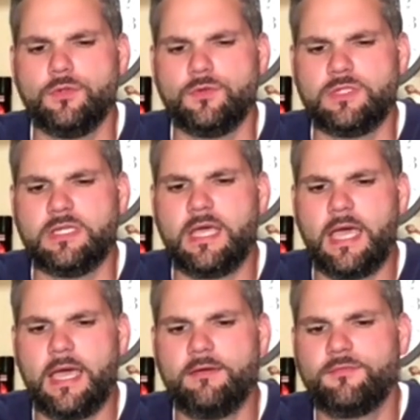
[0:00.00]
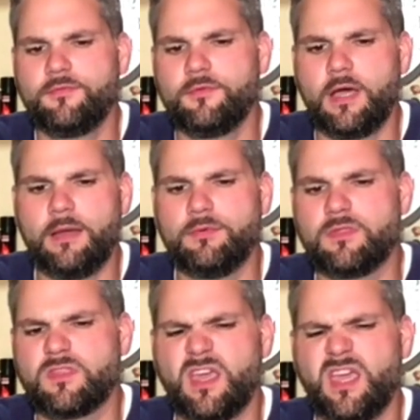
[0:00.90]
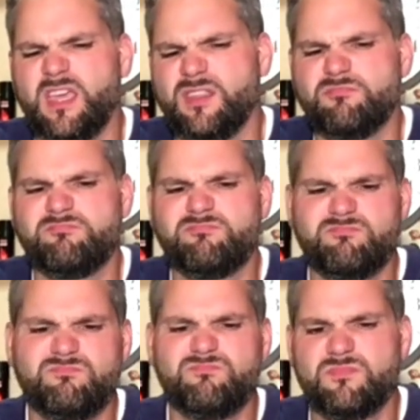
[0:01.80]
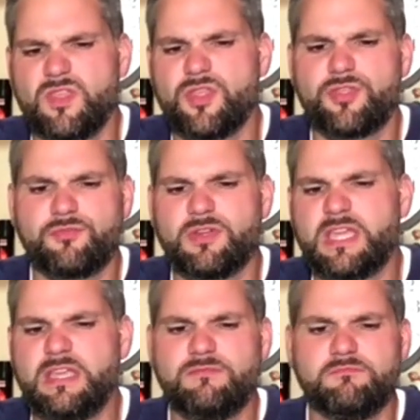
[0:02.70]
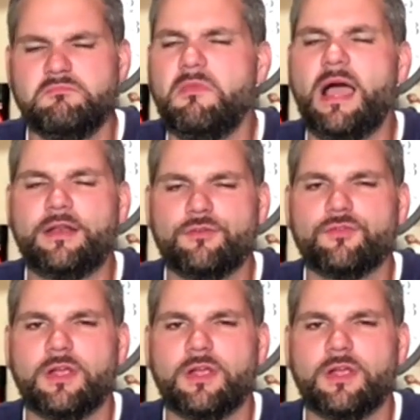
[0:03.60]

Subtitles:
You did have, I would say, 3 minor